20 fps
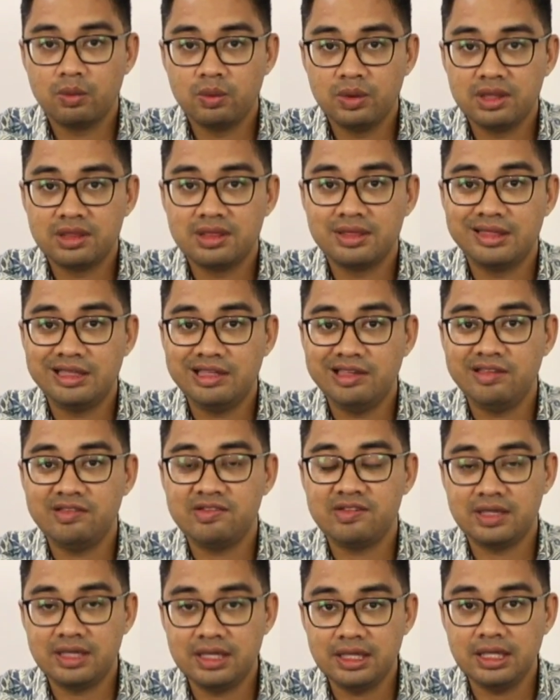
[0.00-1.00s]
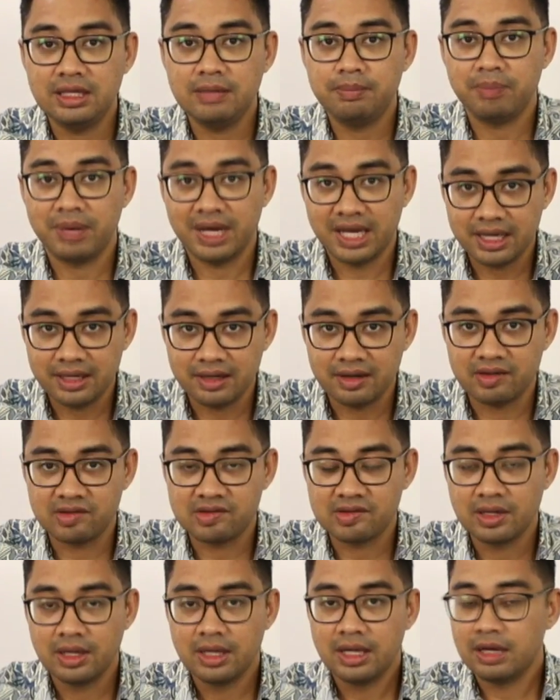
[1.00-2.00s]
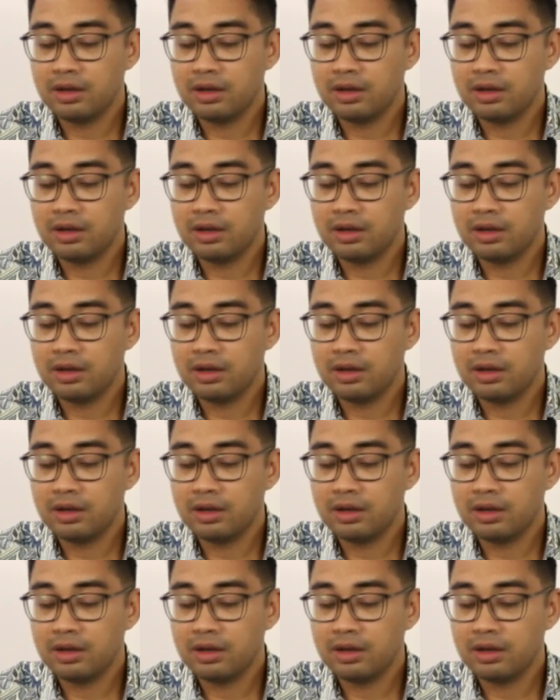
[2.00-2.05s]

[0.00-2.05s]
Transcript: with these key partners.